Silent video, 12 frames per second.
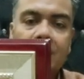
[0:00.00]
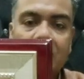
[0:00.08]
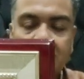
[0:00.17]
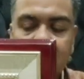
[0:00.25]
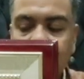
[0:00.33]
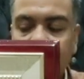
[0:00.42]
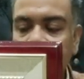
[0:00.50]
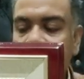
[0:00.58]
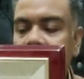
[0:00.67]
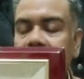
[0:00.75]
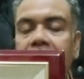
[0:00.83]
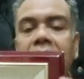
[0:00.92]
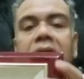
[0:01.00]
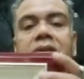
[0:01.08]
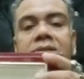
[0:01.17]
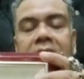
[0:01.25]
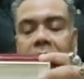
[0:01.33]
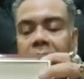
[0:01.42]
work towards
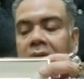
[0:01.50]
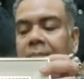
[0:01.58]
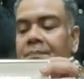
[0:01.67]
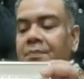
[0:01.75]
cinema